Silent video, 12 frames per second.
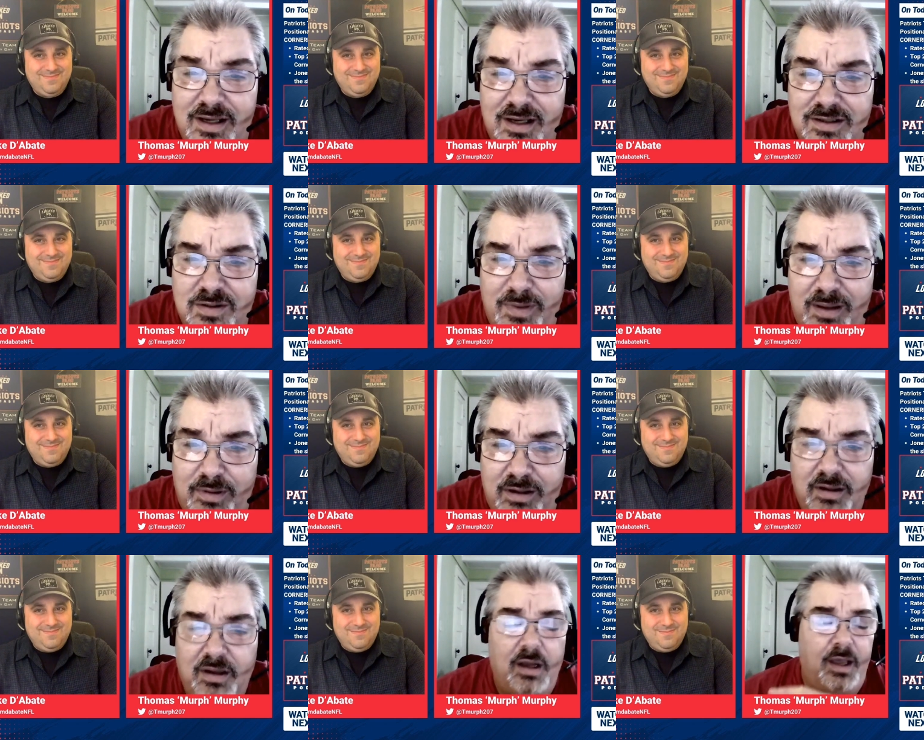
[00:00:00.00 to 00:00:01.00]
Speaker 1: guest maybe,
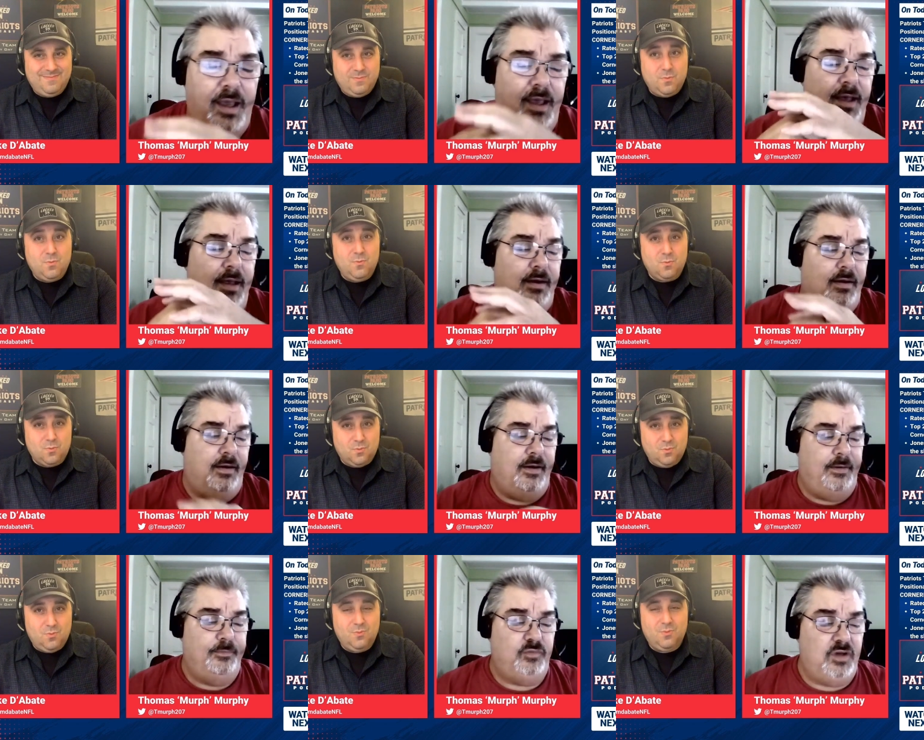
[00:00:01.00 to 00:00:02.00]
and
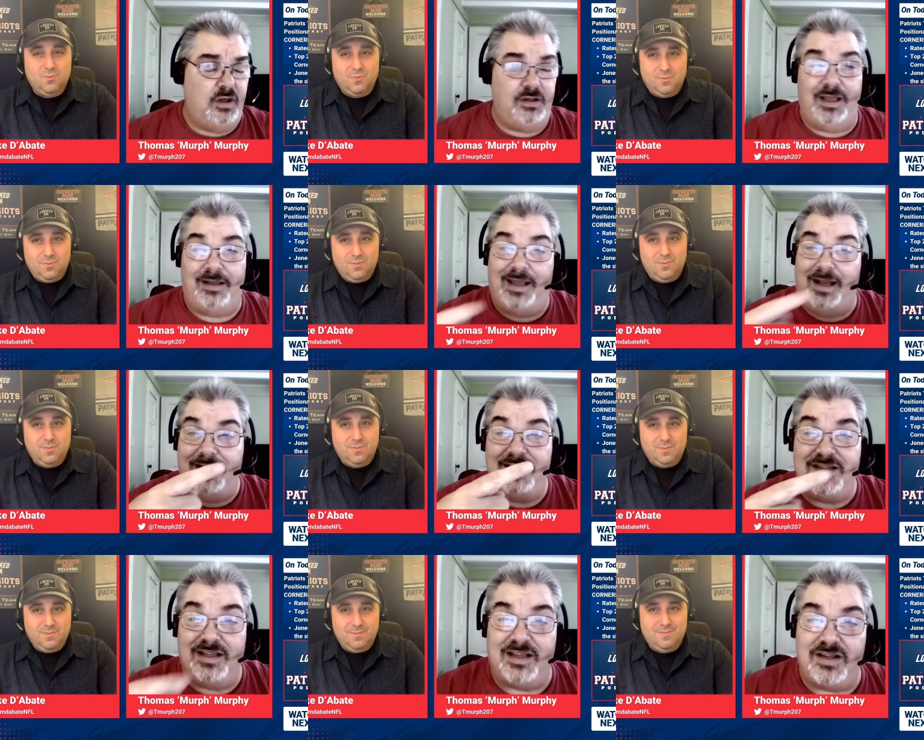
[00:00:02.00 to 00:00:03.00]
um, that that
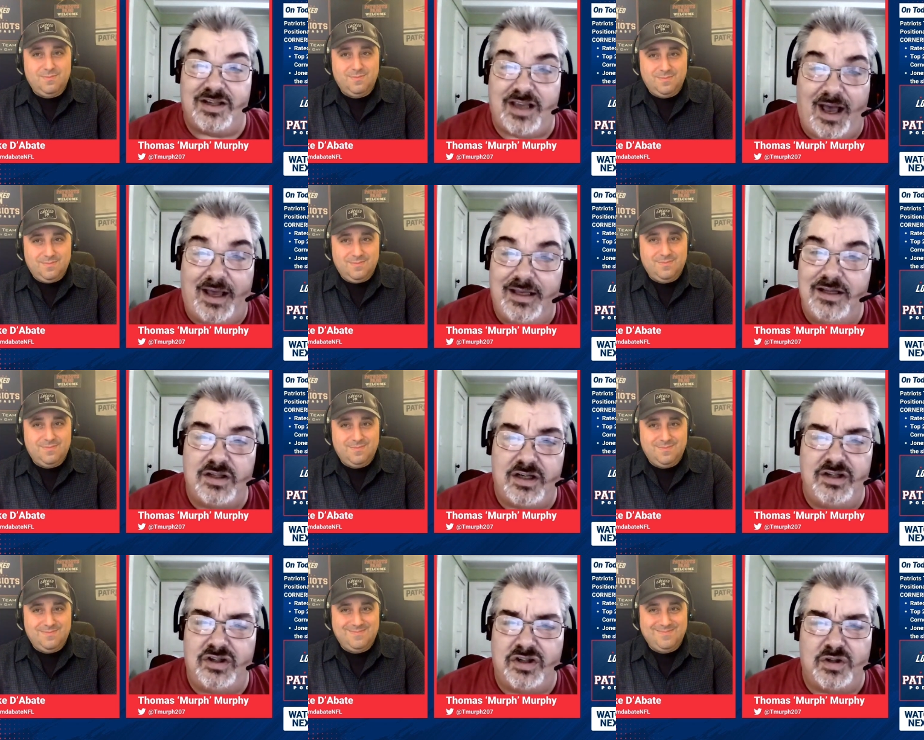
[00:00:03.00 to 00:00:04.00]
isn't this guy. He's
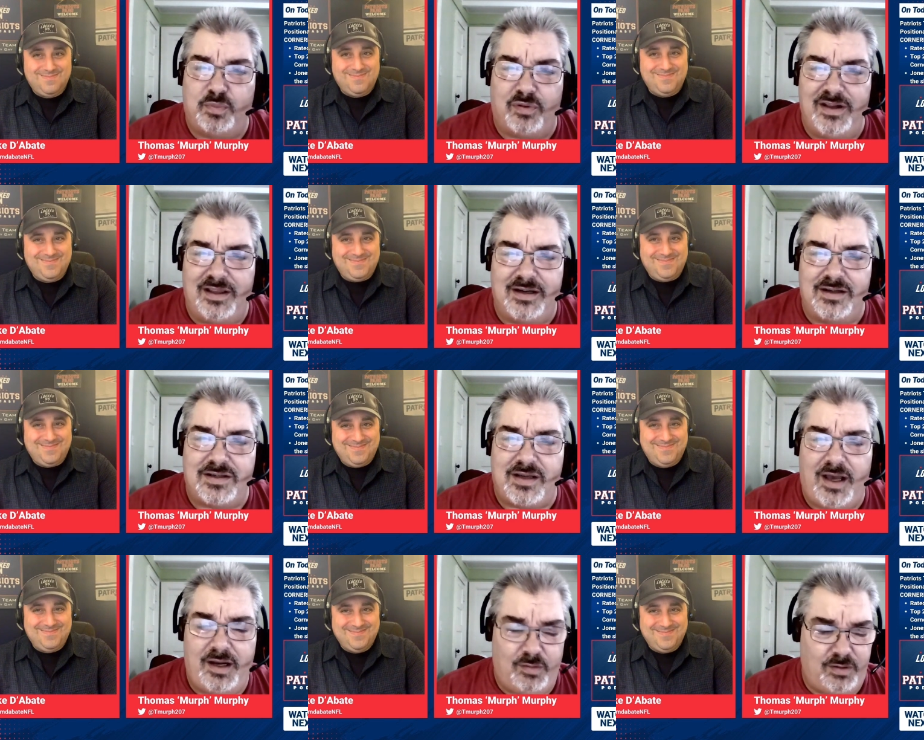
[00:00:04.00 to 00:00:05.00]
he's just breathing a sigh
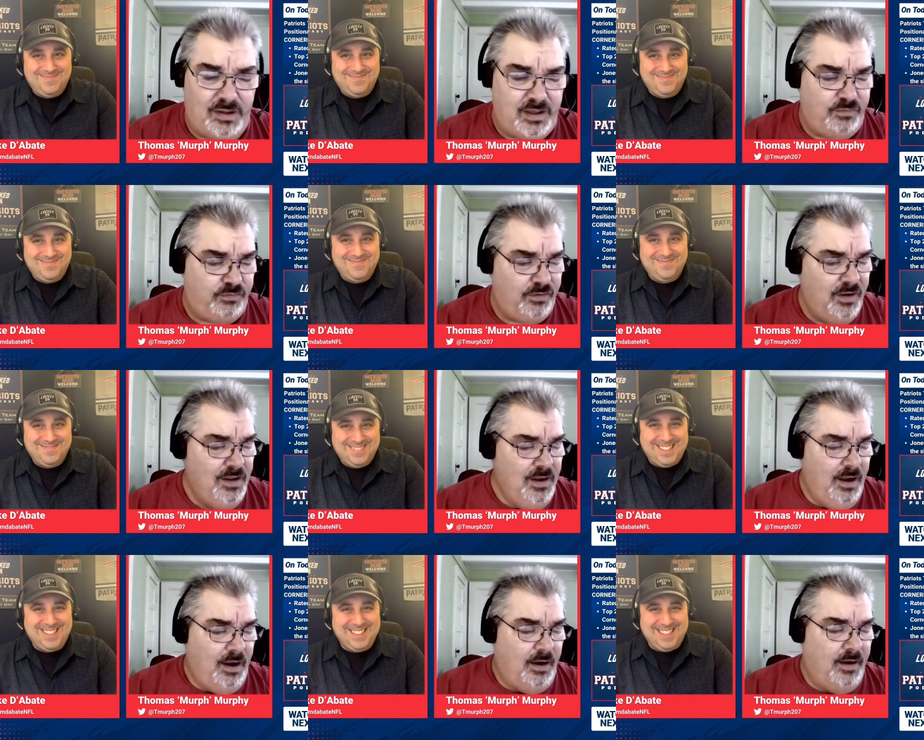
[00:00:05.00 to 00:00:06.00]
of relief.
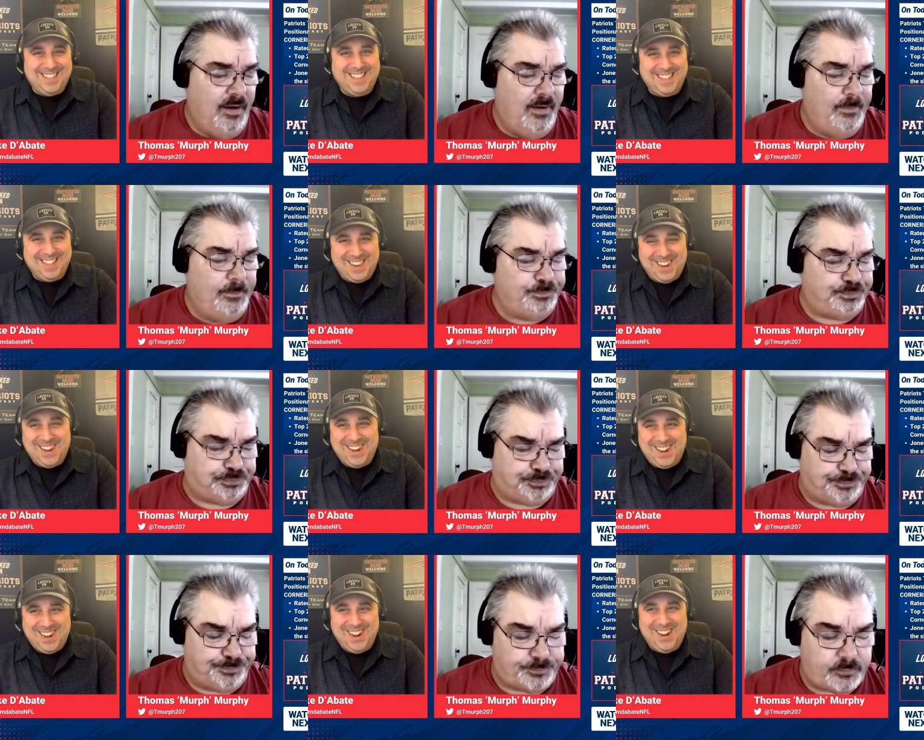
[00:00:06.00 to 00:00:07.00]
Um,
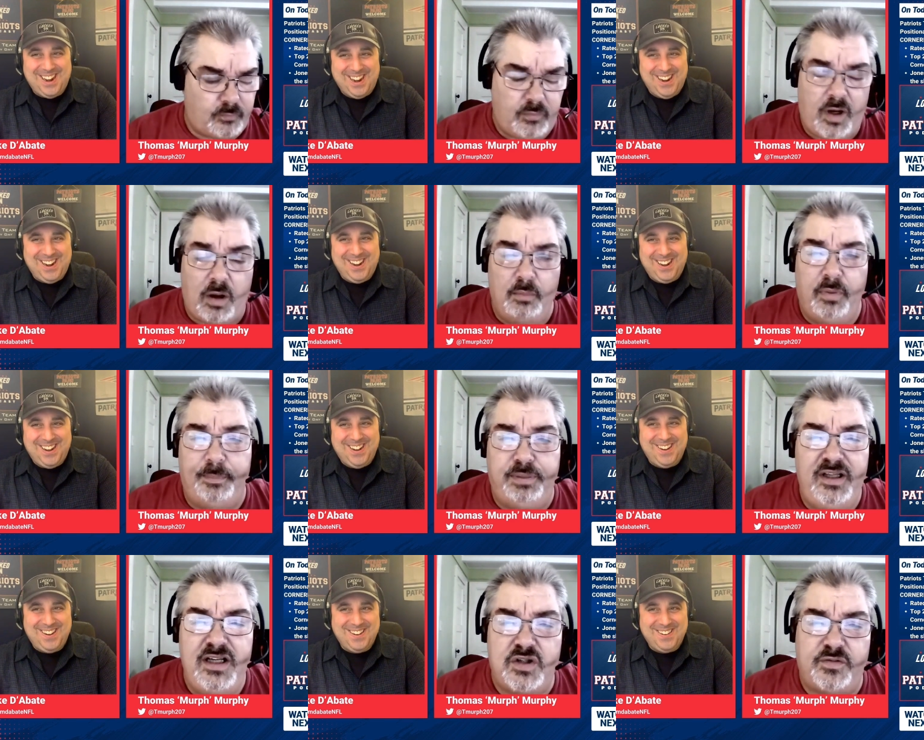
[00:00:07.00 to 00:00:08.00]
But
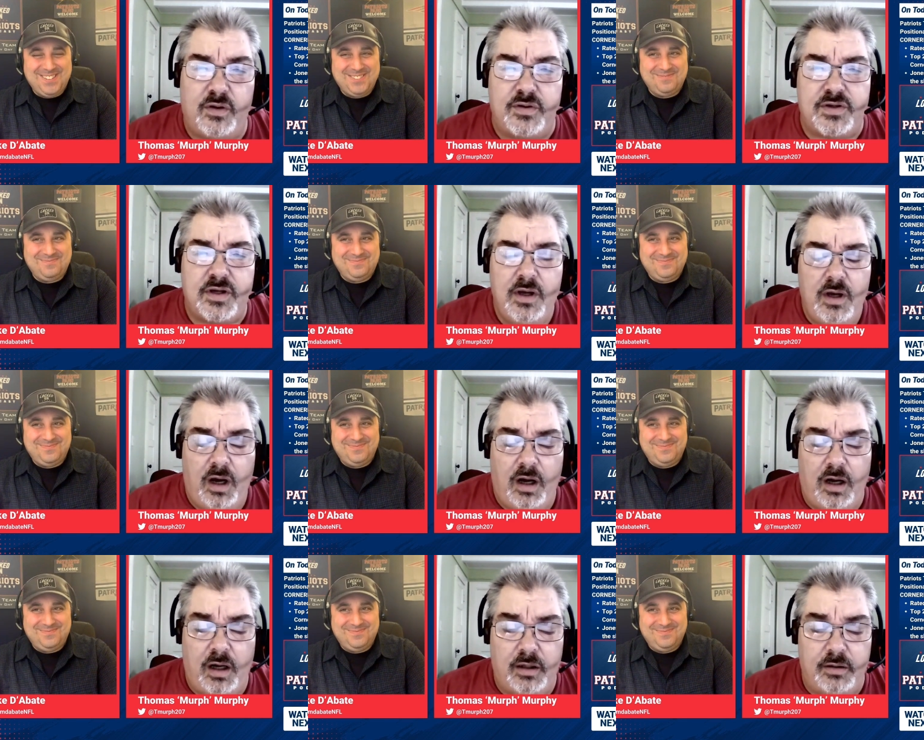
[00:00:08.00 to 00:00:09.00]
please, folks,
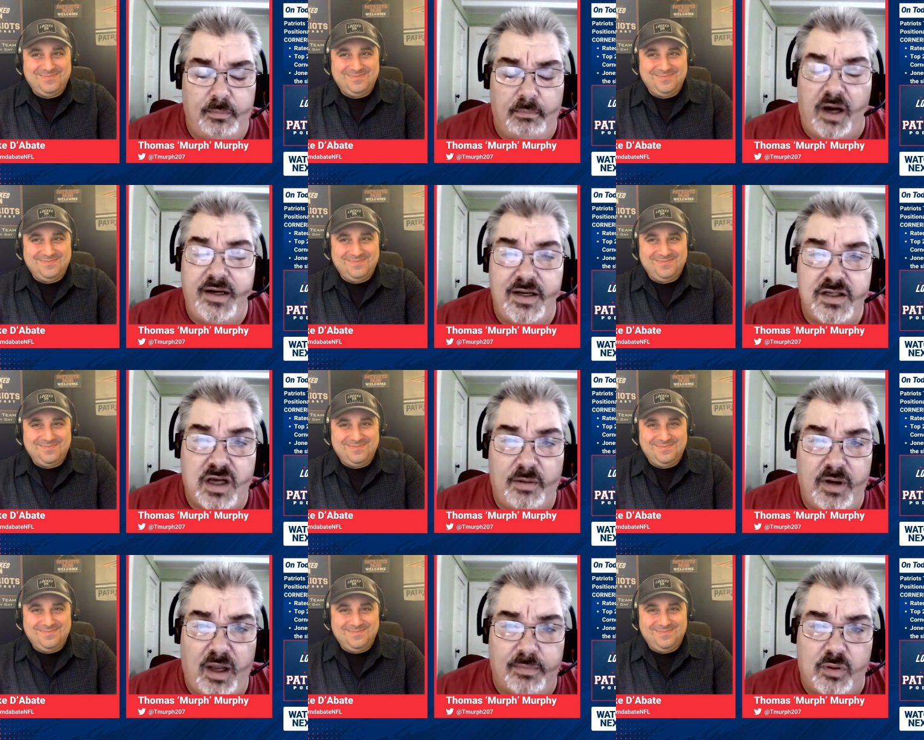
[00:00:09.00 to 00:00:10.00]
uh, Monday's coming
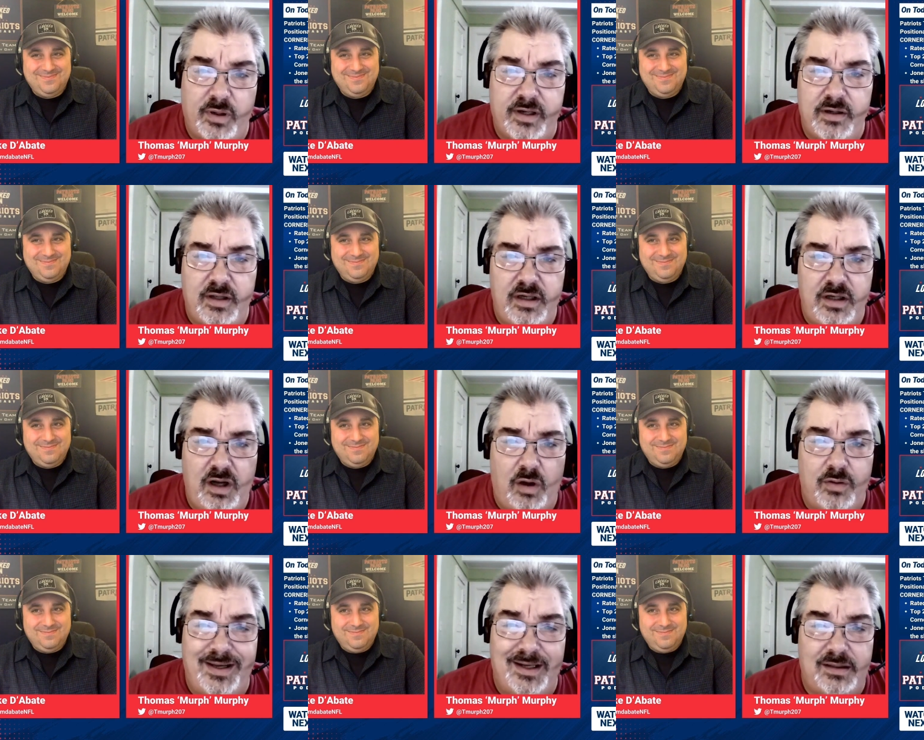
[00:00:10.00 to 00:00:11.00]
up quicker than you know.
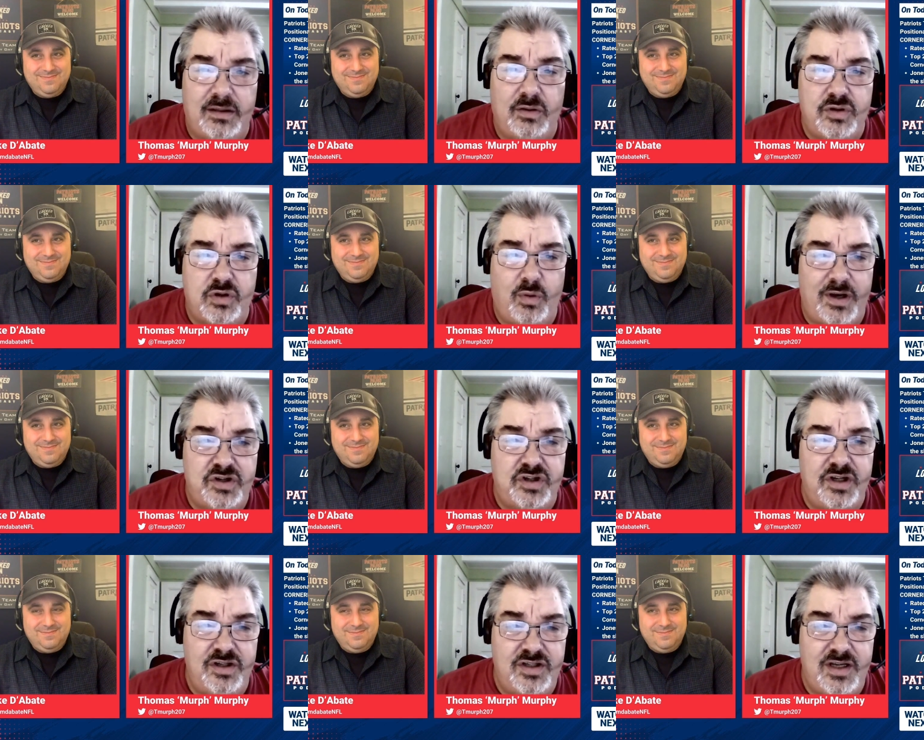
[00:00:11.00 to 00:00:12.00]
Get those
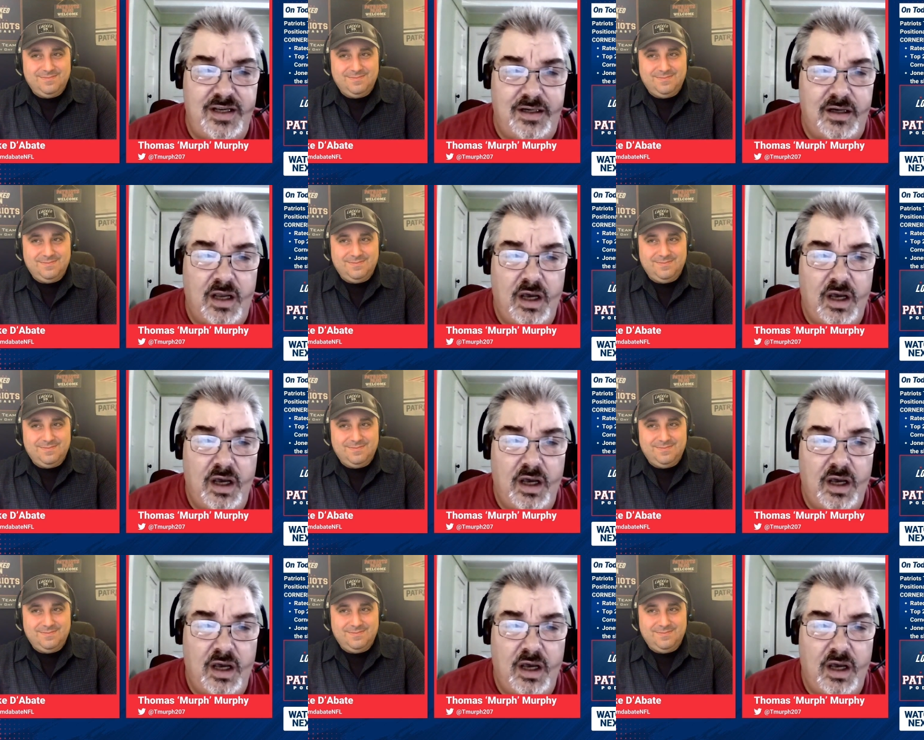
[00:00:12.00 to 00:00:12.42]
questions in.